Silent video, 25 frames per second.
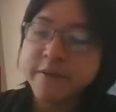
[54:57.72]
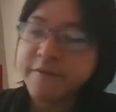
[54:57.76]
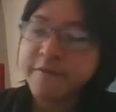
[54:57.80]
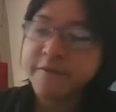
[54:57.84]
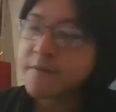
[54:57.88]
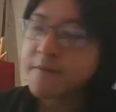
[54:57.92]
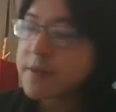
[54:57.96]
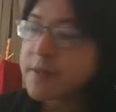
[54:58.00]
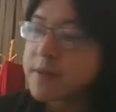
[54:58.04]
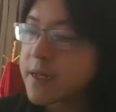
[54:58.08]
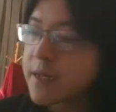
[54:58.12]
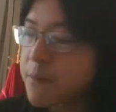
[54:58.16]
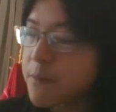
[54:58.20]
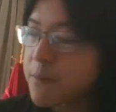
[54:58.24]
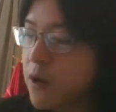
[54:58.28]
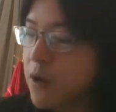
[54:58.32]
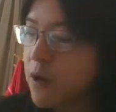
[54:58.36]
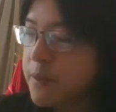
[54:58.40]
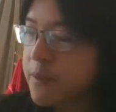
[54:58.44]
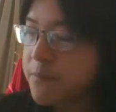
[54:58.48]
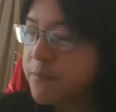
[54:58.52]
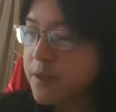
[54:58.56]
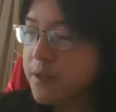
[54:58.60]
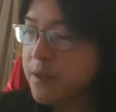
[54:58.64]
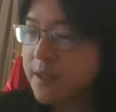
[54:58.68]
The more
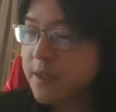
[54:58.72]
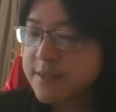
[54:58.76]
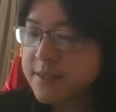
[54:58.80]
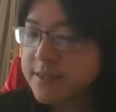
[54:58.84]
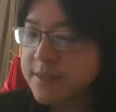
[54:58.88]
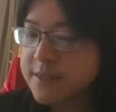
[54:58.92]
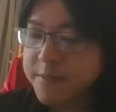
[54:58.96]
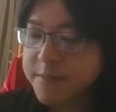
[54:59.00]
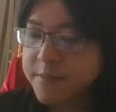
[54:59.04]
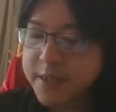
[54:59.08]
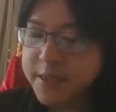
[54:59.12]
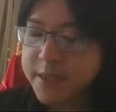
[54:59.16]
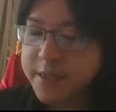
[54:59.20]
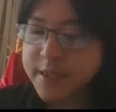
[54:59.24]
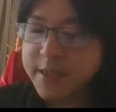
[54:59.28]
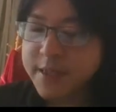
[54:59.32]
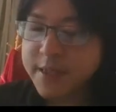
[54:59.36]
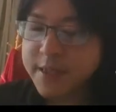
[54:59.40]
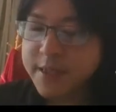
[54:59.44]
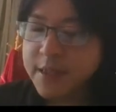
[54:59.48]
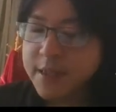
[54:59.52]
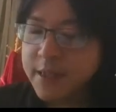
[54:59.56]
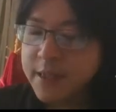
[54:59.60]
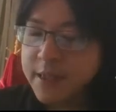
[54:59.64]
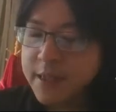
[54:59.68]
important statement is
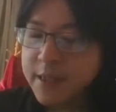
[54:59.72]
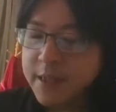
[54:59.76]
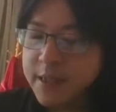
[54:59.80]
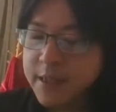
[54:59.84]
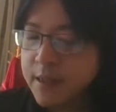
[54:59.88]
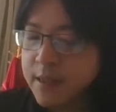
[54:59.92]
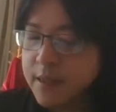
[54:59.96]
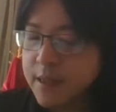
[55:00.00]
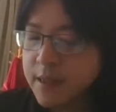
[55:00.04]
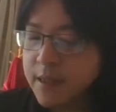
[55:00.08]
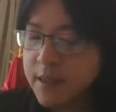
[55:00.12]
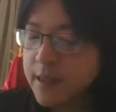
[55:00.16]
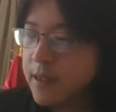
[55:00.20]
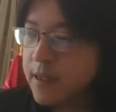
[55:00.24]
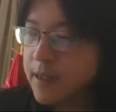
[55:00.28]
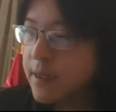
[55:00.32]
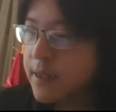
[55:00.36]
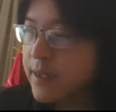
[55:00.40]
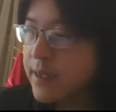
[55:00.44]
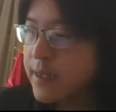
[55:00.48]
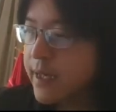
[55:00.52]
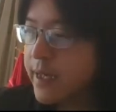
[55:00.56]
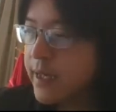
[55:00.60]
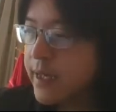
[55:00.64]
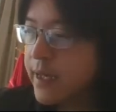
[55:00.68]

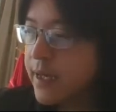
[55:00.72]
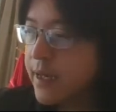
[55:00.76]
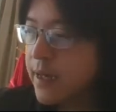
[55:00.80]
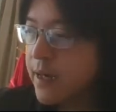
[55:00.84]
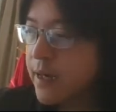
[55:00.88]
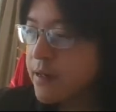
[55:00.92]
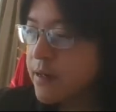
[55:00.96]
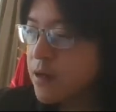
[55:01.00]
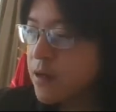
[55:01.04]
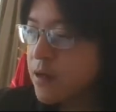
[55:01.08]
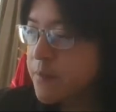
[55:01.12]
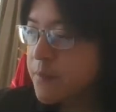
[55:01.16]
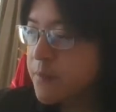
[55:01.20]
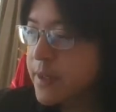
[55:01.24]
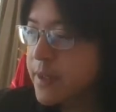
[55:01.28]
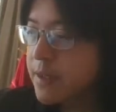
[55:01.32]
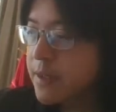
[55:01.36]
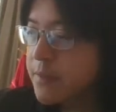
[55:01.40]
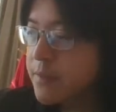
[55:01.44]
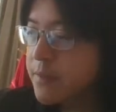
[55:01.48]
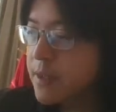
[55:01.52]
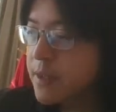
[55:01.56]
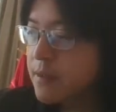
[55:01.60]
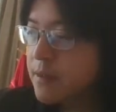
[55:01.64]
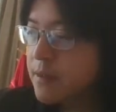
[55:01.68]
they are compatible